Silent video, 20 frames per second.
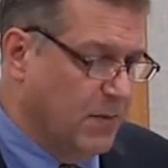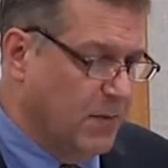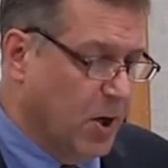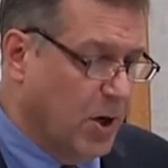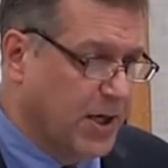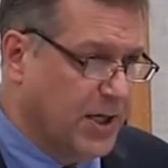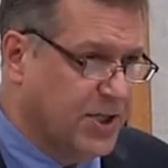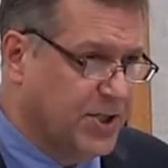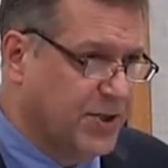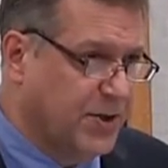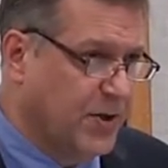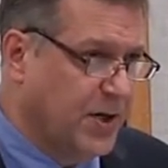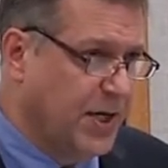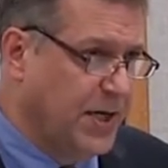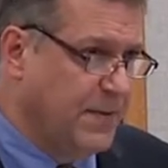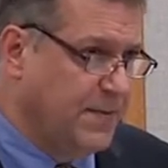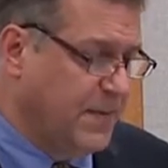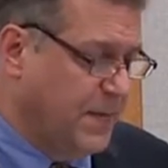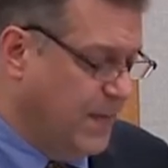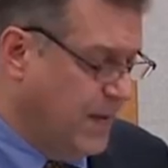market
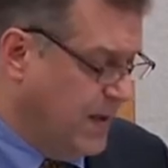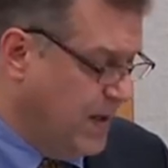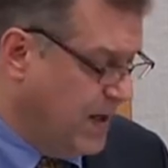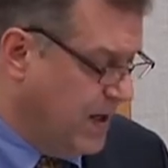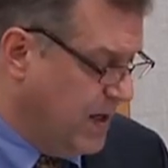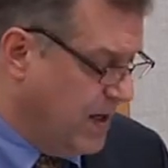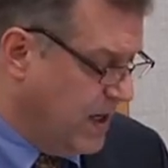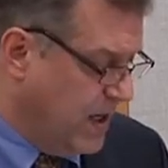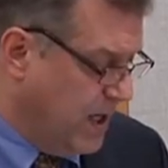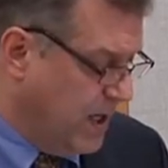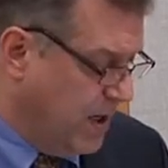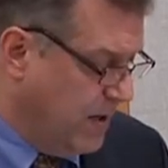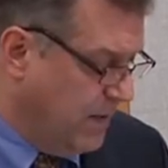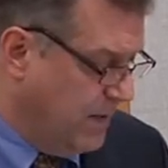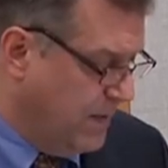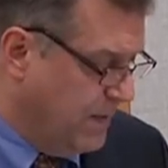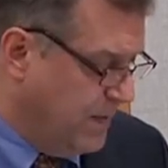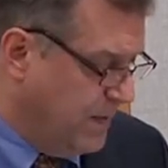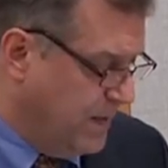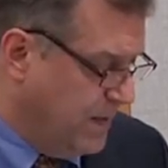surety,
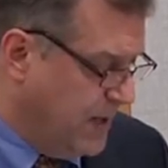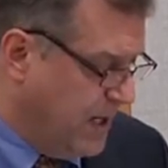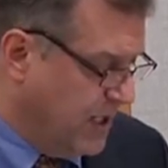um,